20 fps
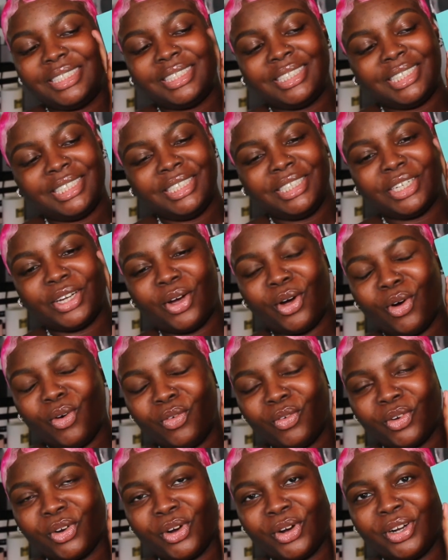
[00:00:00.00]
sent
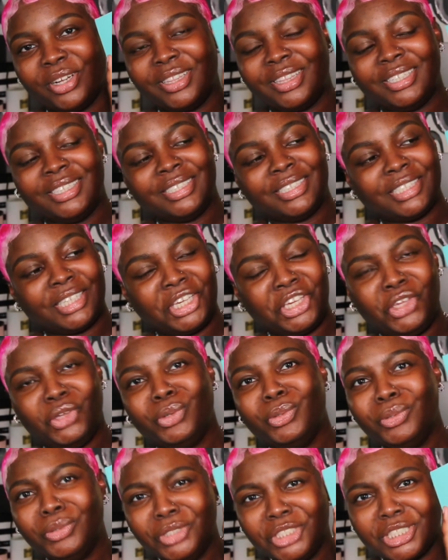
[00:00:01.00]
over this
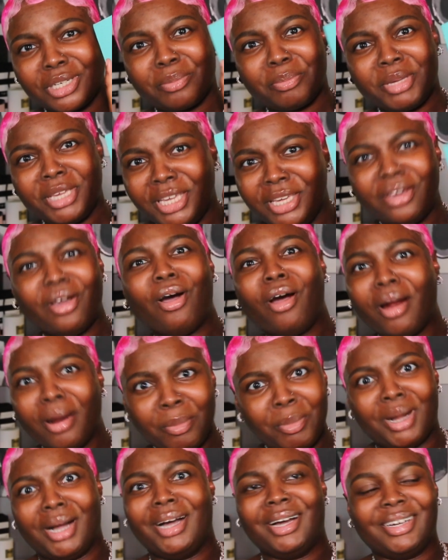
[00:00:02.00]
huge PR
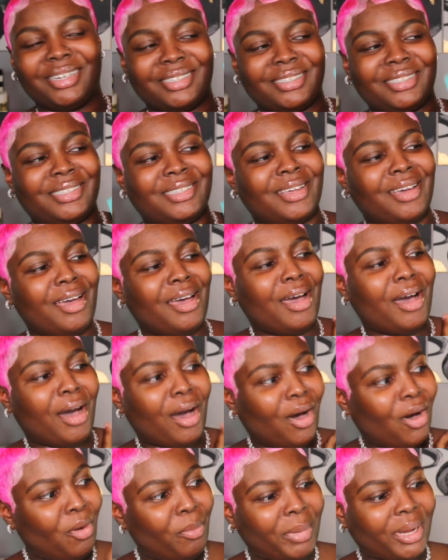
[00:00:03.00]
box.
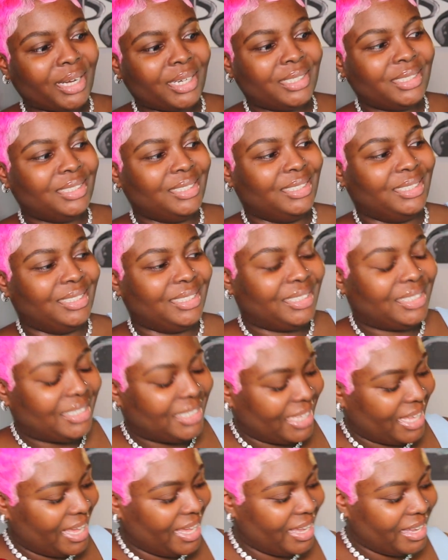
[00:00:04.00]
Oh my goodness.
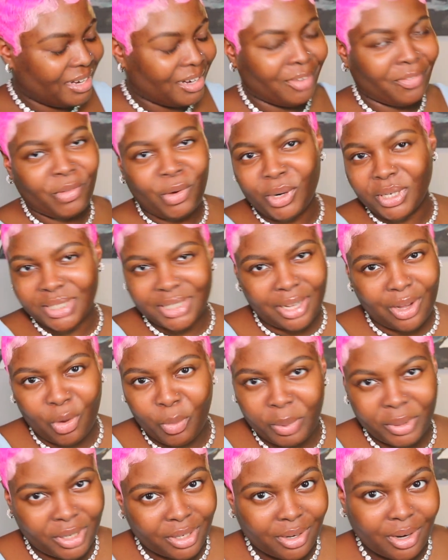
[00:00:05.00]
And of course I
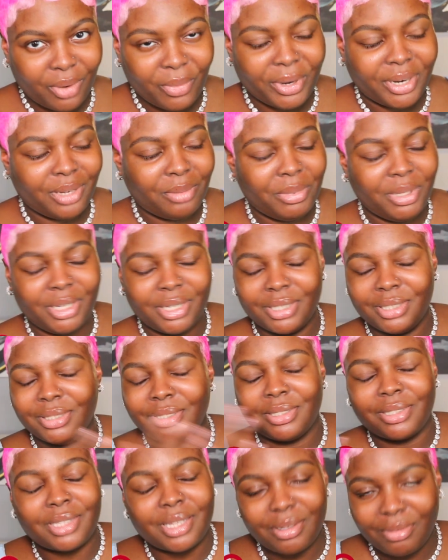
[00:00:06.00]
opened it already
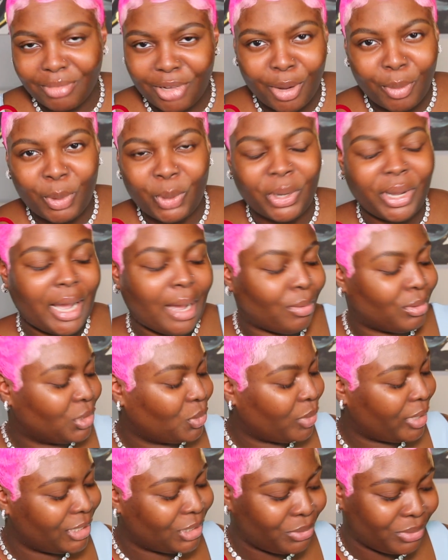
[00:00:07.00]
because, come on, I was
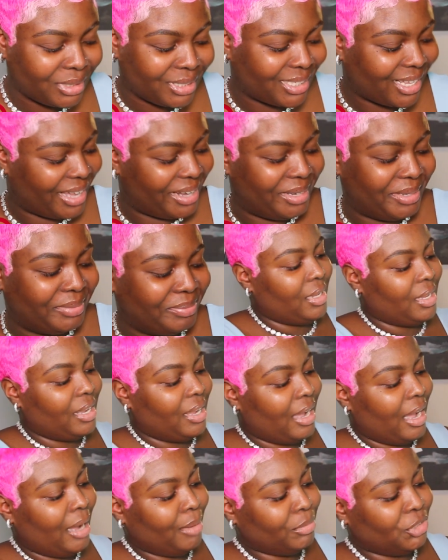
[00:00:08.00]
way too excited.
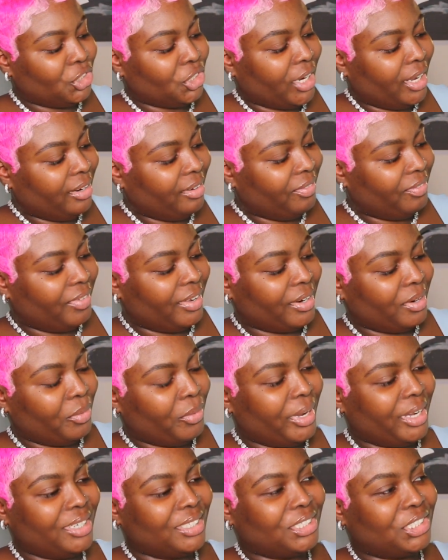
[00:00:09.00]
I'm trying to find a
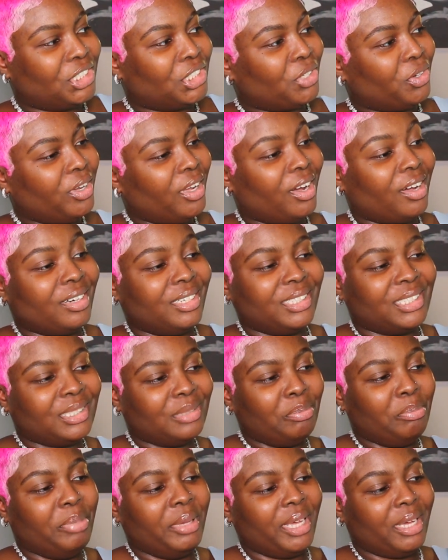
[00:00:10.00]
way to show y'all this
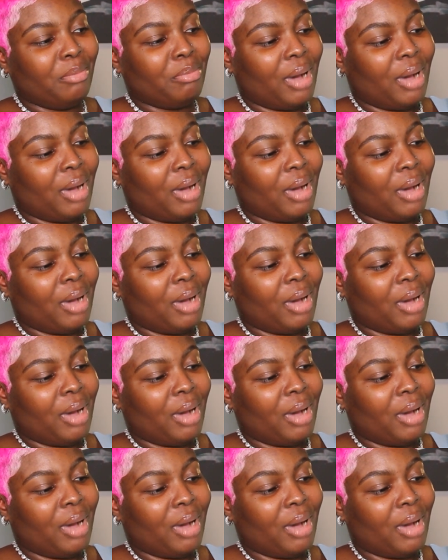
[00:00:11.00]
big